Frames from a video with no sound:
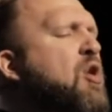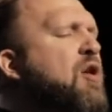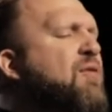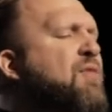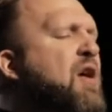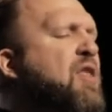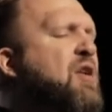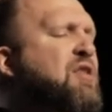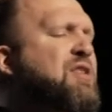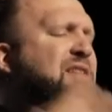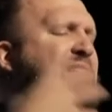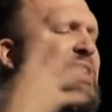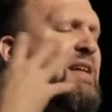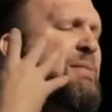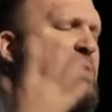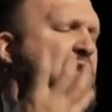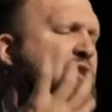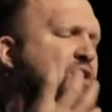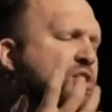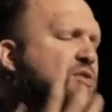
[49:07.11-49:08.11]
Father, to
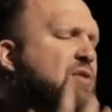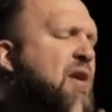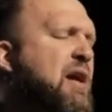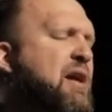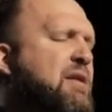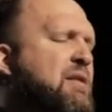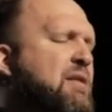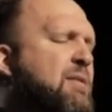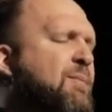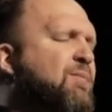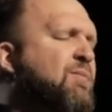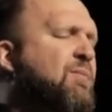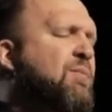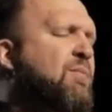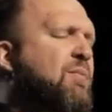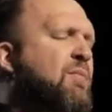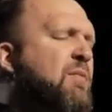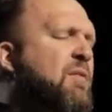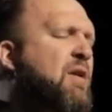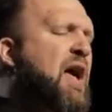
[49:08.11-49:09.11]
demonstrate
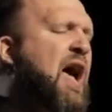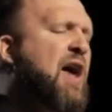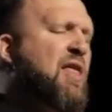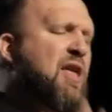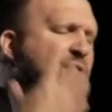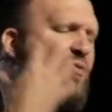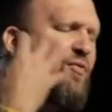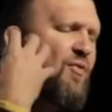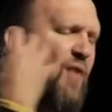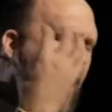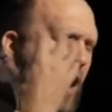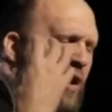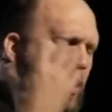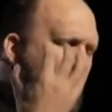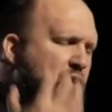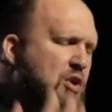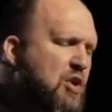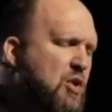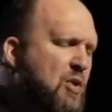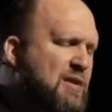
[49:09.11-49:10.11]
how they follow
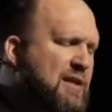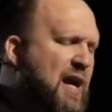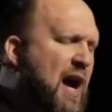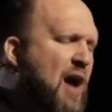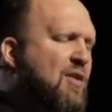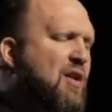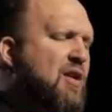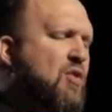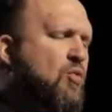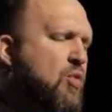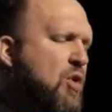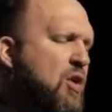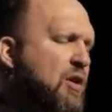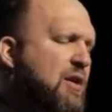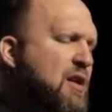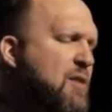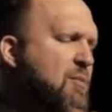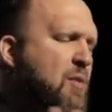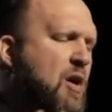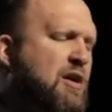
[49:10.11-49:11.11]
you is how they work
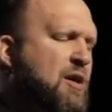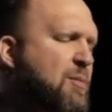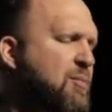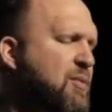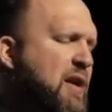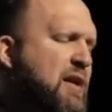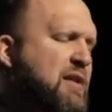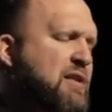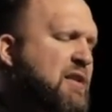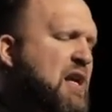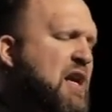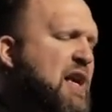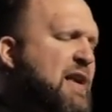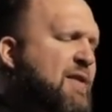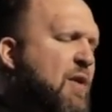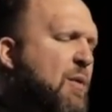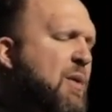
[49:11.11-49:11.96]
in the marketplace. So we